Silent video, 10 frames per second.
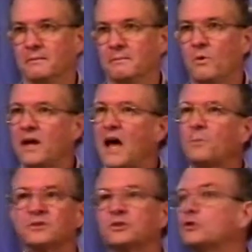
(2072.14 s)
What
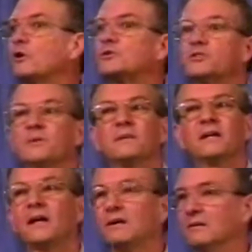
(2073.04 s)
happens to churches that
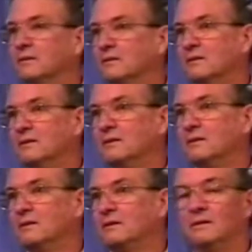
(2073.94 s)
began
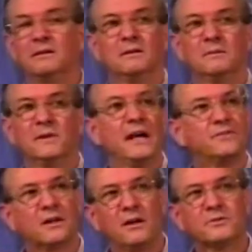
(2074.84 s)
but have
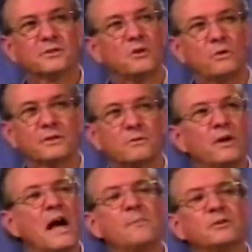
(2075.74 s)
to close the doors?
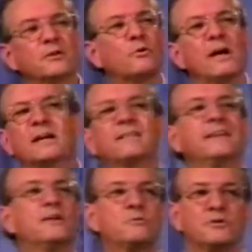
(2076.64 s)
What happened to the great
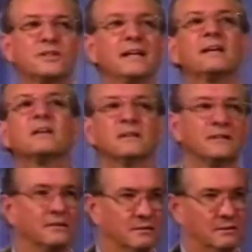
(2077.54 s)
cathedrals in England?
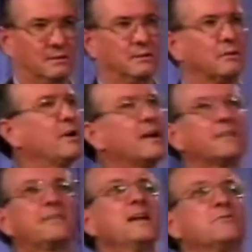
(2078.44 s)
Great
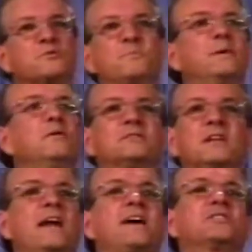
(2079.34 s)
cathedrals built to
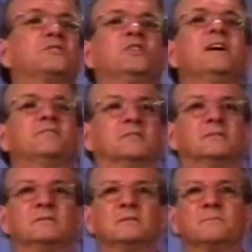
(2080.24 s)
last forever,
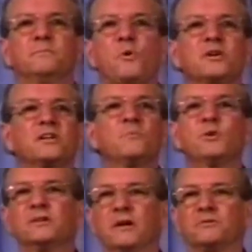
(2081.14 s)
boarded up
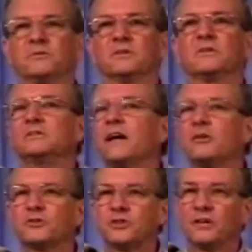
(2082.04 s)
windows and
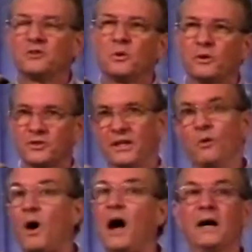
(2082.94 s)
nailed shut doors now.
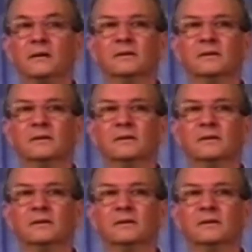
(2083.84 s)
Why?